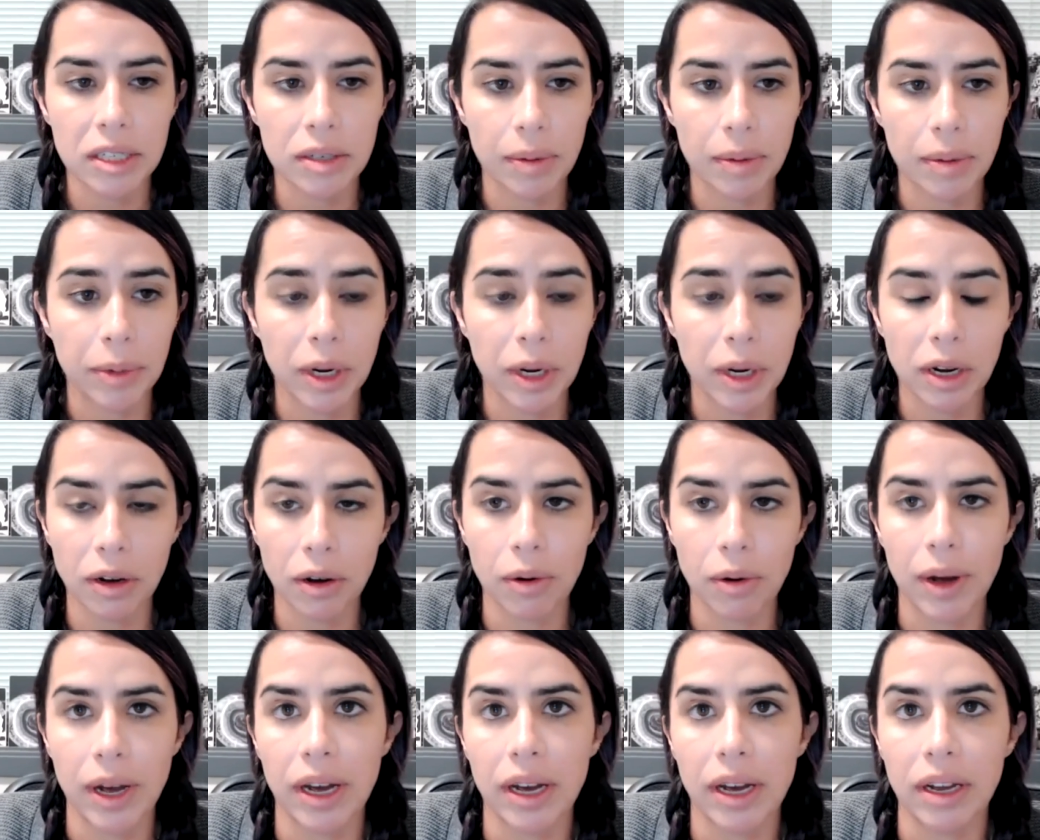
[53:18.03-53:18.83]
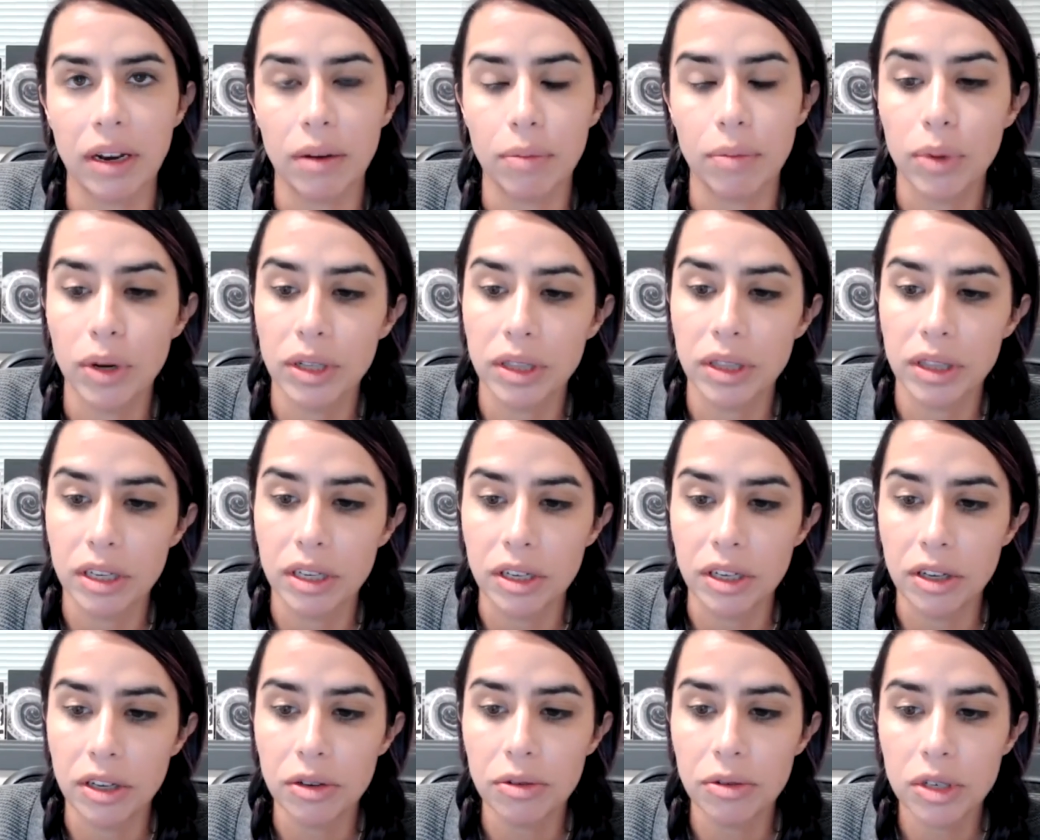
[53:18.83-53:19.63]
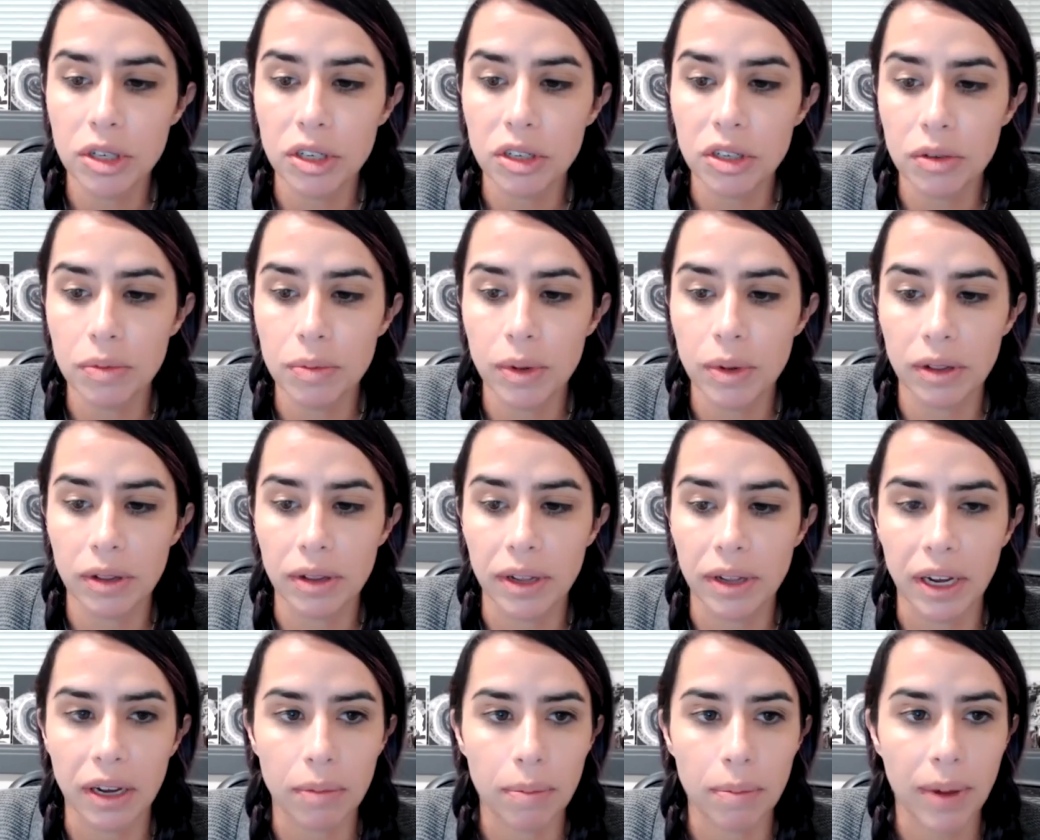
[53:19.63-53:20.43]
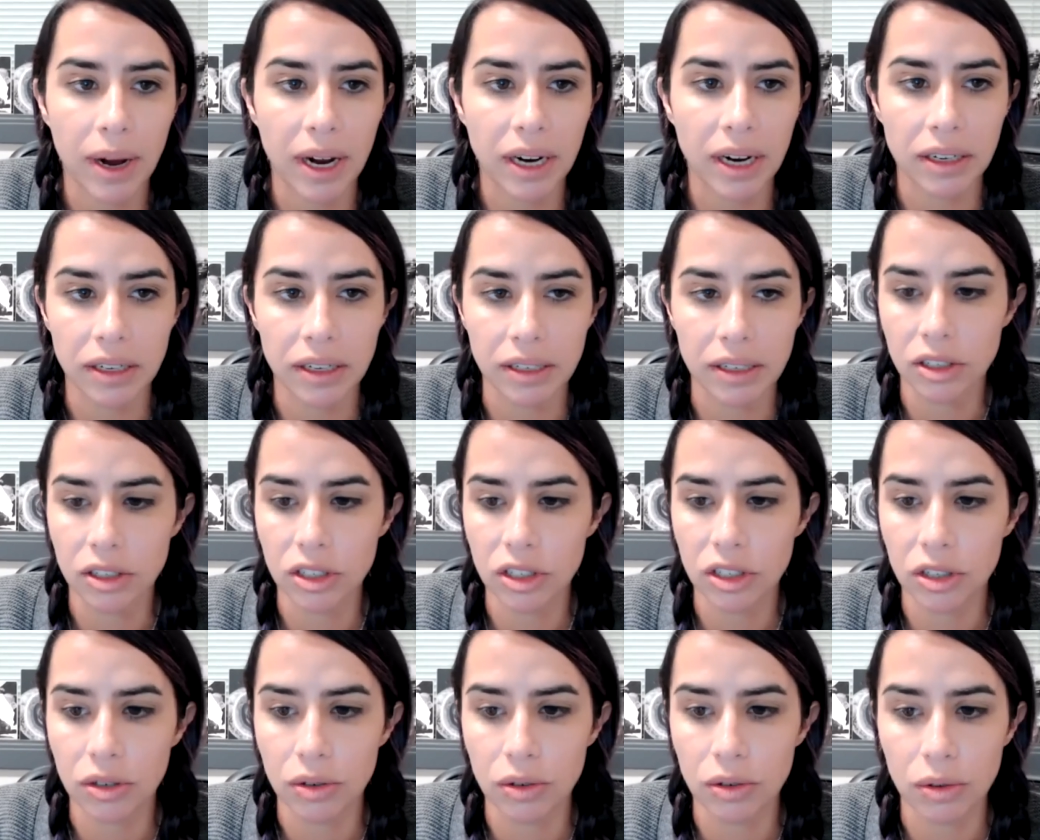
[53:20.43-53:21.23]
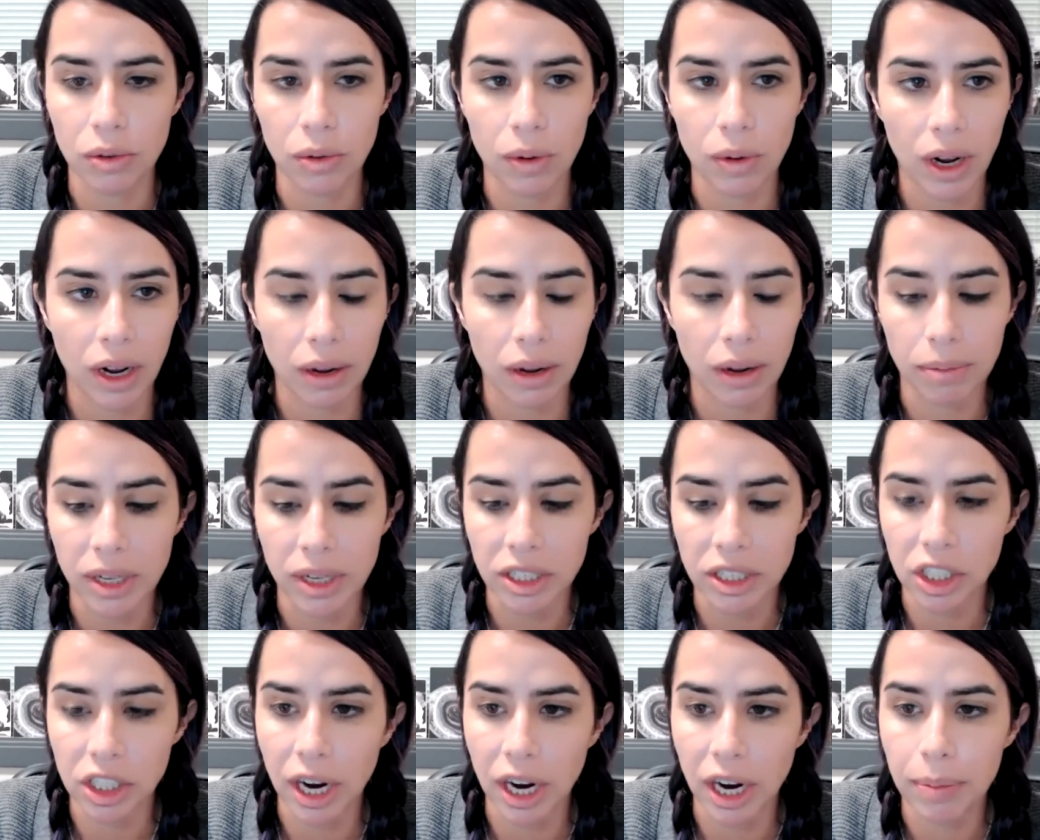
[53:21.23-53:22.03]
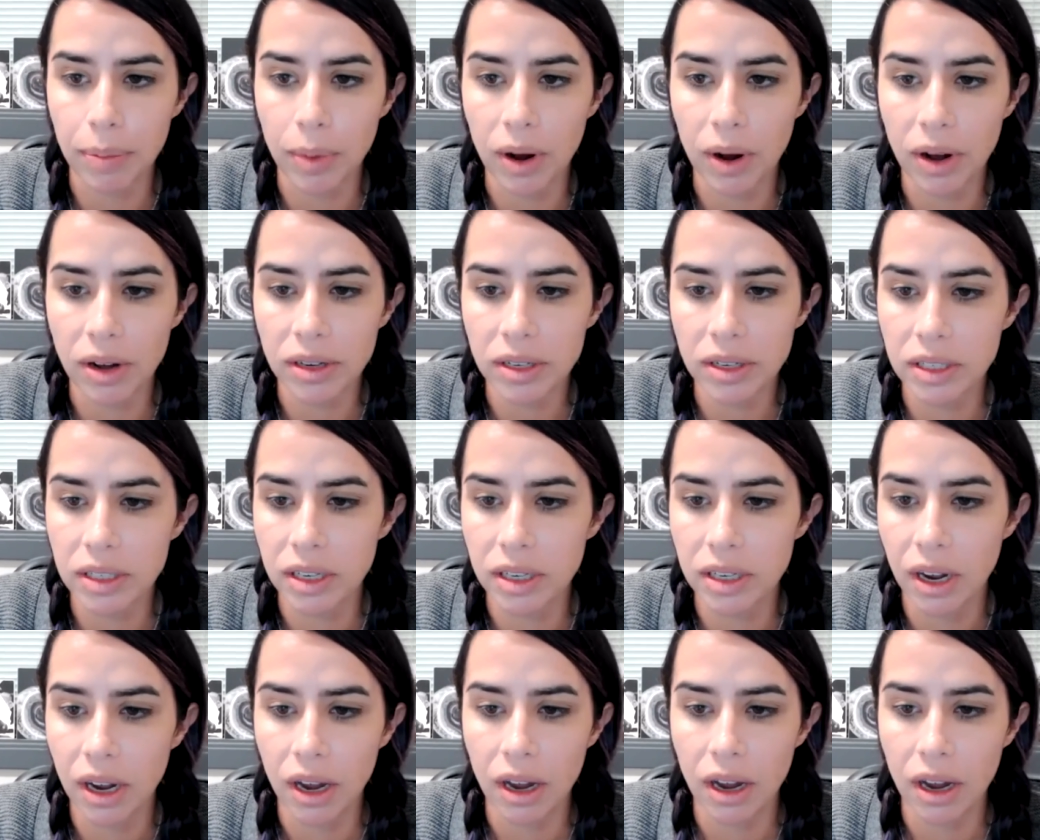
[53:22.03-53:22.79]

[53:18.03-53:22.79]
So I'm gonna go ahead and put the YouTube link back into um, the chat box.